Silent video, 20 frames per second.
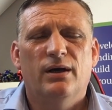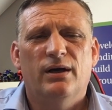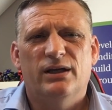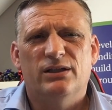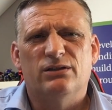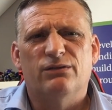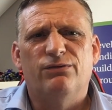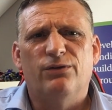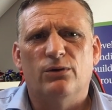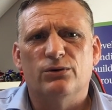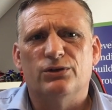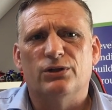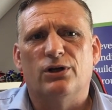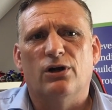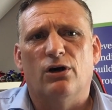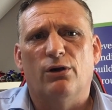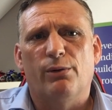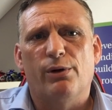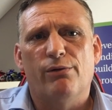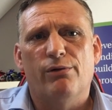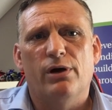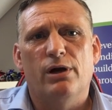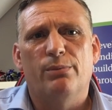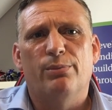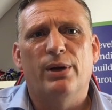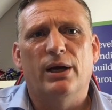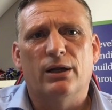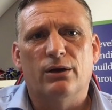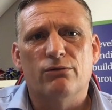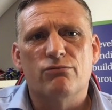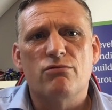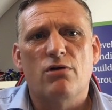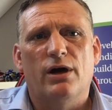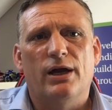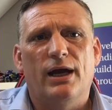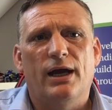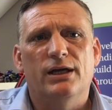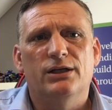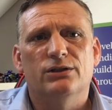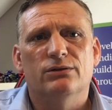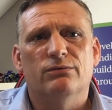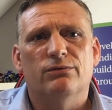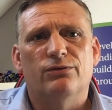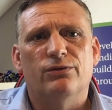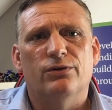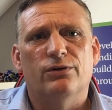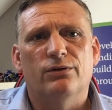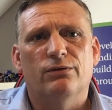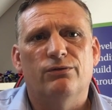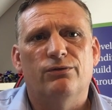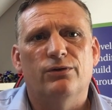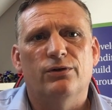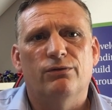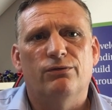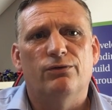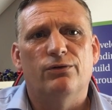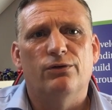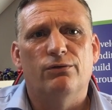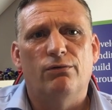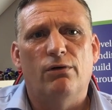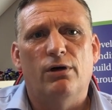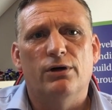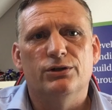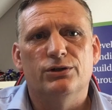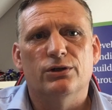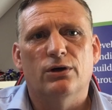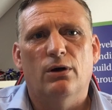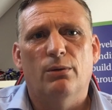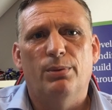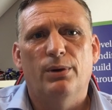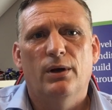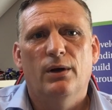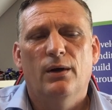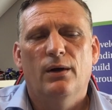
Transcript: It's a false economy, really. Pick the right agent for the right job.